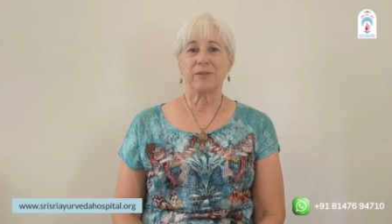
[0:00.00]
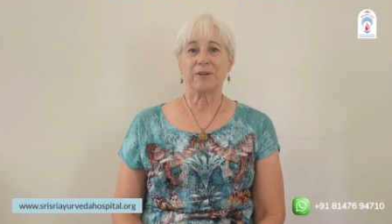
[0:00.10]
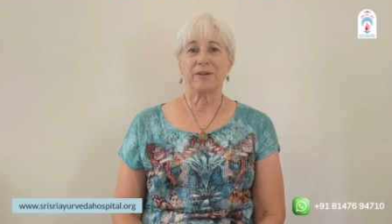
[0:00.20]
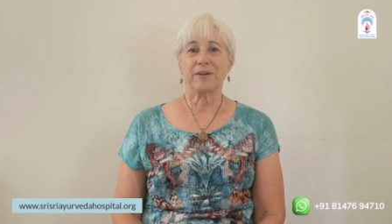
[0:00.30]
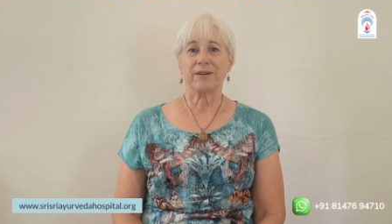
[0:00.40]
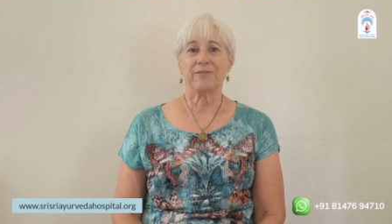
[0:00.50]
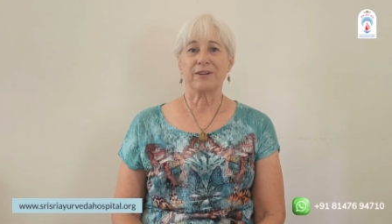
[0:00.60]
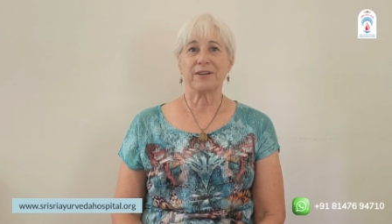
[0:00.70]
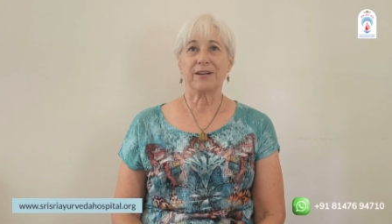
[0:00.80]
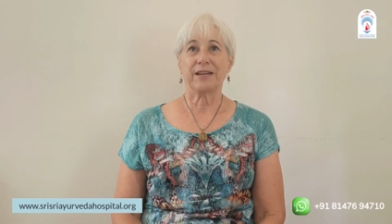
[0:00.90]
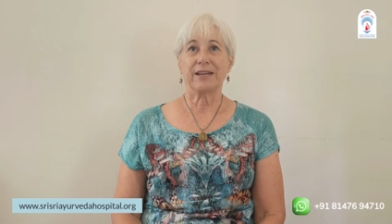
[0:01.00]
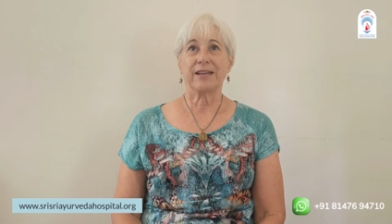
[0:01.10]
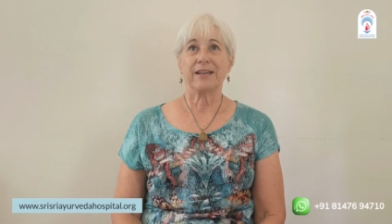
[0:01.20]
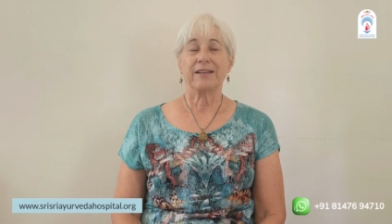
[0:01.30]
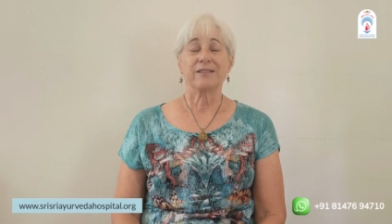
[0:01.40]
They're very
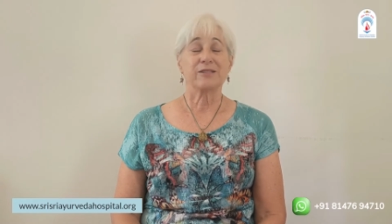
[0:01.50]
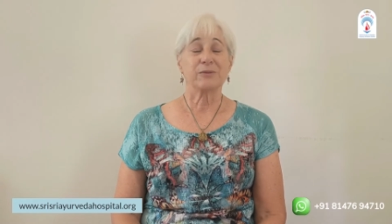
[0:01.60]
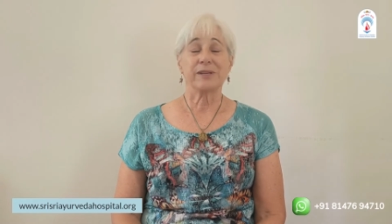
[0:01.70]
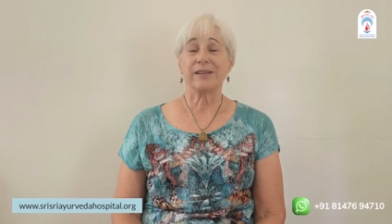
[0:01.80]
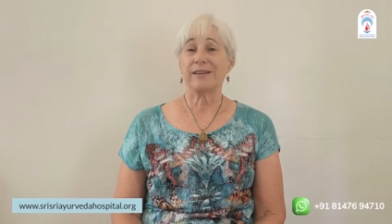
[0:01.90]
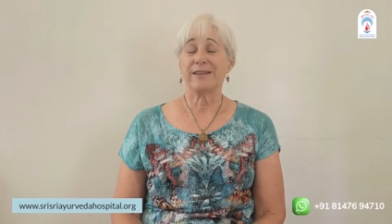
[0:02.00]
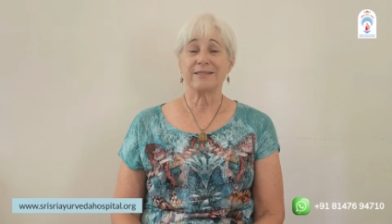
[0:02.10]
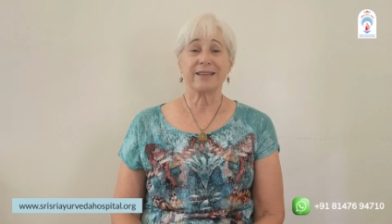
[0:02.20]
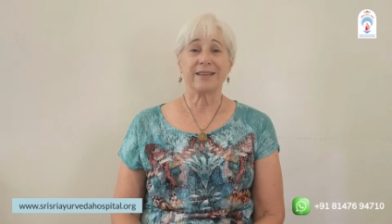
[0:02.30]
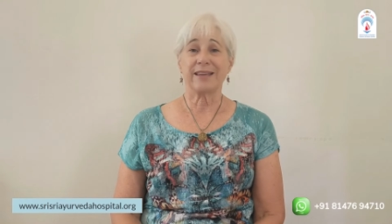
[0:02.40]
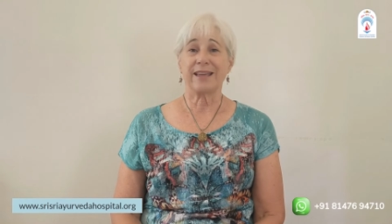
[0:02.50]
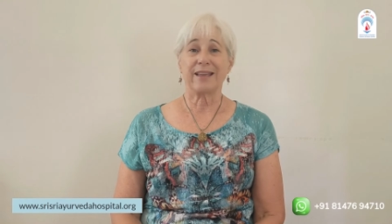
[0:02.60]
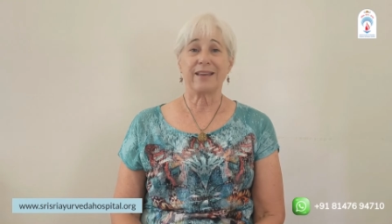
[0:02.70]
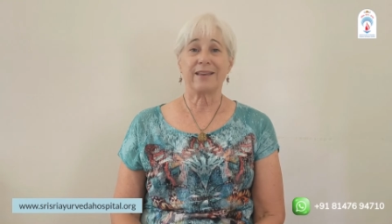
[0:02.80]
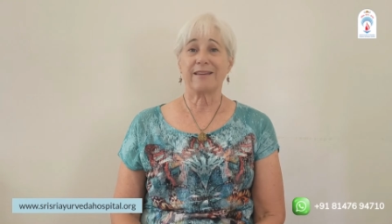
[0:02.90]
sweet and
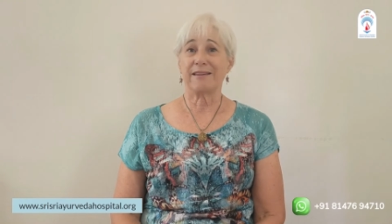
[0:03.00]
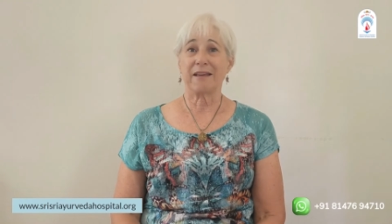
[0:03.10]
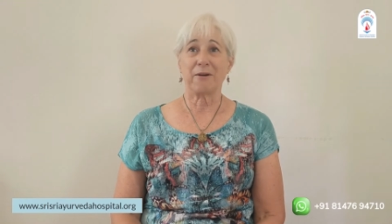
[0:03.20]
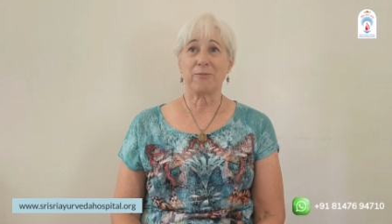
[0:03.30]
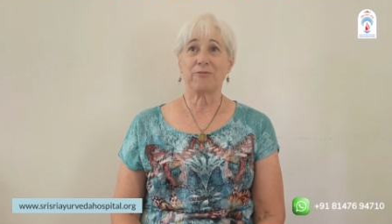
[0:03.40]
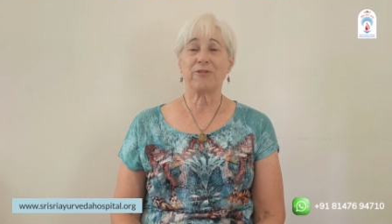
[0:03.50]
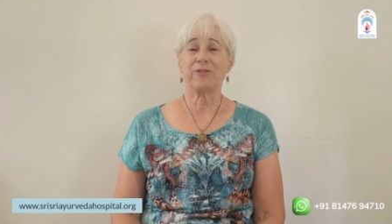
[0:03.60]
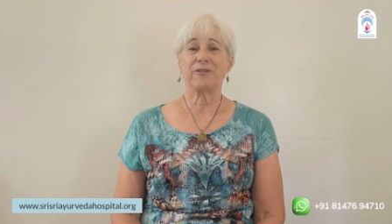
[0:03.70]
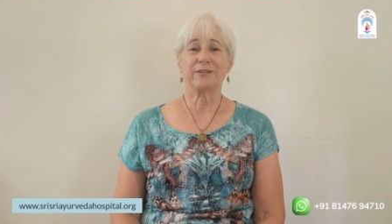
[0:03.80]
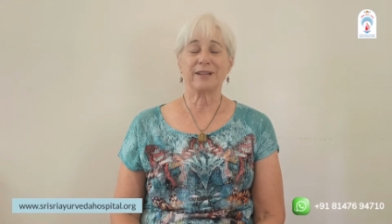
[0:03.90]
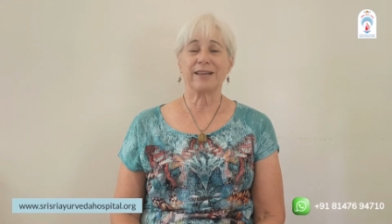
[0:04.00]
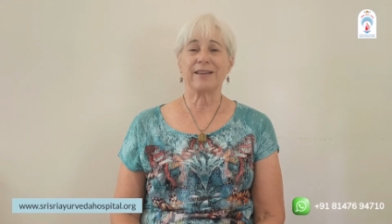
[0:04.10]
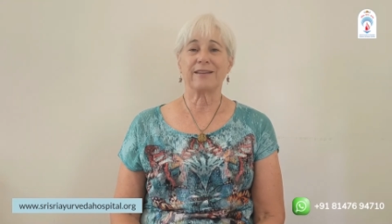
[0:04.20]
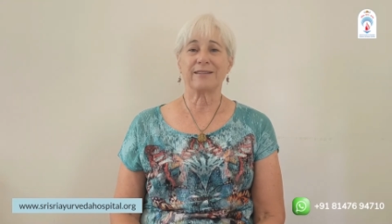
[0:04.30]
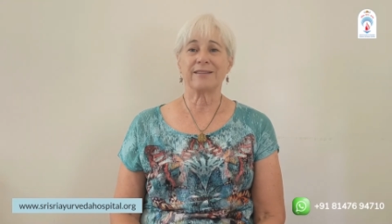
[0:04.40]
dedicated and helpful,
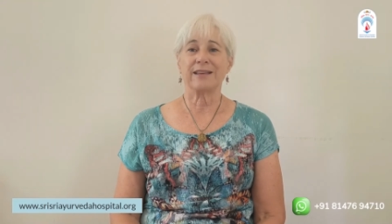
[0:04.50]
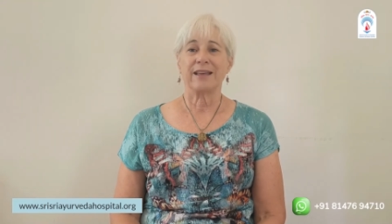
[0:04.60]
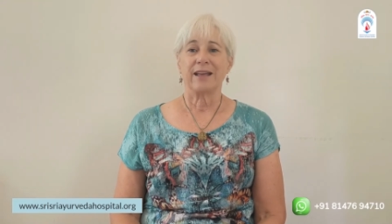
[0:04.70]
and